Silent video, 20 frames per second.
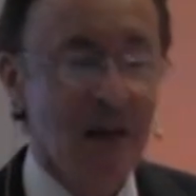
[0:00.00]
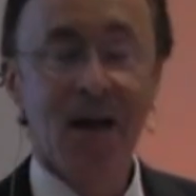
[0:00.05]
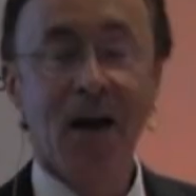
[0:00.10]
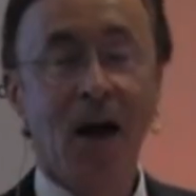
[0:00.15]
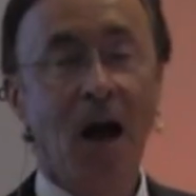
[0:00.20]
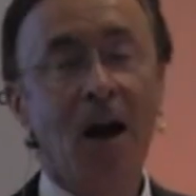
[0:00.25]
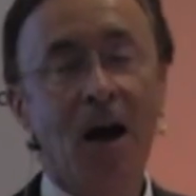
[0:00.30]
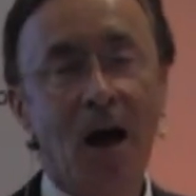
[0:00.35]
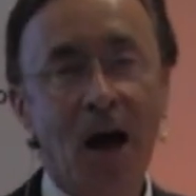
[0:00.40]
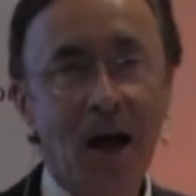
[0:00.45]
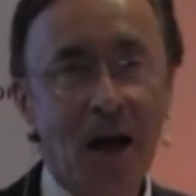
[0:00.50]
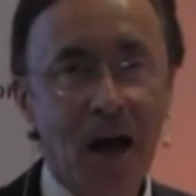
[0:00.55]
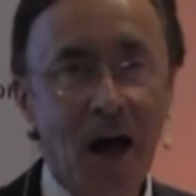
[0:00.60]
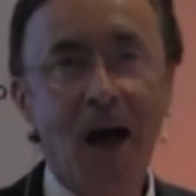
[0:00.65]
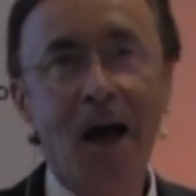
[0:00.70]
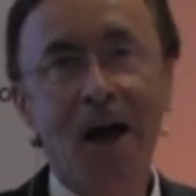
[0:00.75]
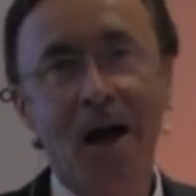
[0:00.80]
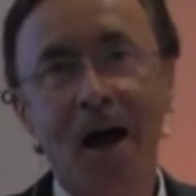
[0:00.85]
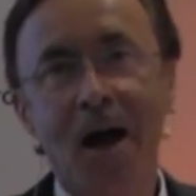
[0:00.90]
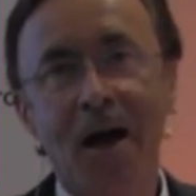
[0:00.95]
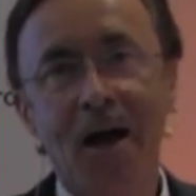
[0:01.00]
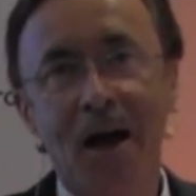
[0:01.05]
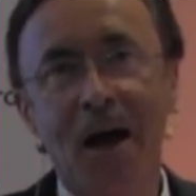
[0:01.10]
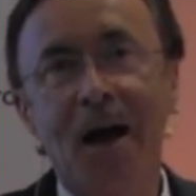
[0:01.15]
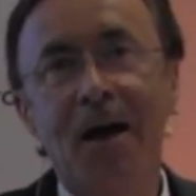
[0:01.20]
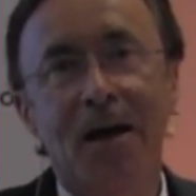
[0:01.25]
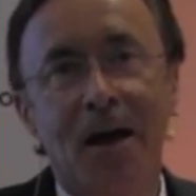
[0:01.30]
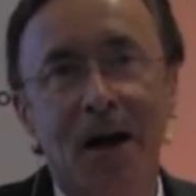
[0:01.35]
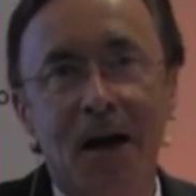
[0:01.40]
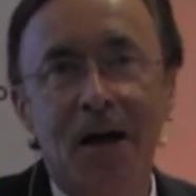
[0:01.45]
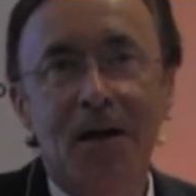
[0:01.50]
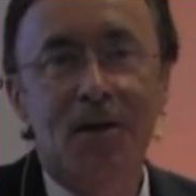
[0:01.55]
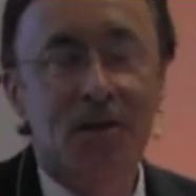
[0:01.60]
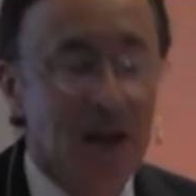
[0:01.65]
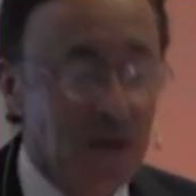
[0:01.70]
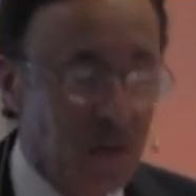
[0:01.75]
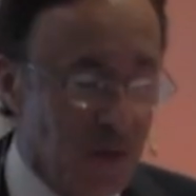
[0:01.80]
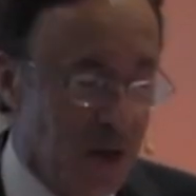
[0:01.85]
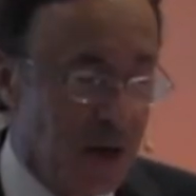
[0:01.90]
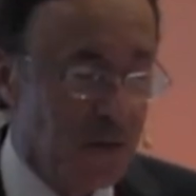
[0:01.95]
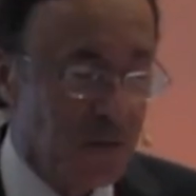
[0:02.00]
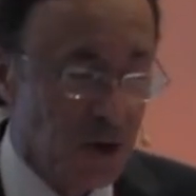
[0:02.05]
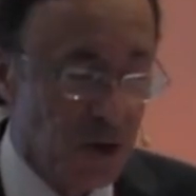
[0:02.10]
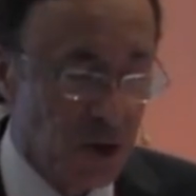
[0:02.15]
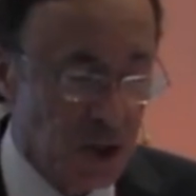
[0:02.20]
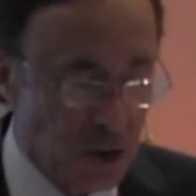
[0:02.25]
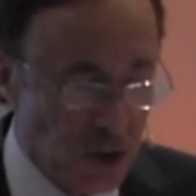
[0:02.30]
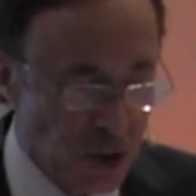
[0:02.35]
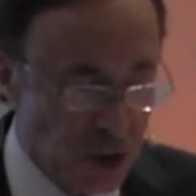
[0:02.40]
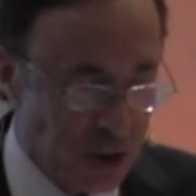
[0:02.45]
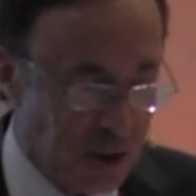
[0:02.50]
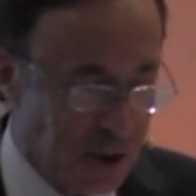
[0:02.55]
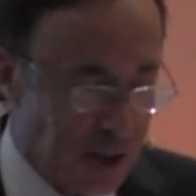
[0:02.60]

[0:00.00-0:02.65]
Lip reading: And I definitely have green genes.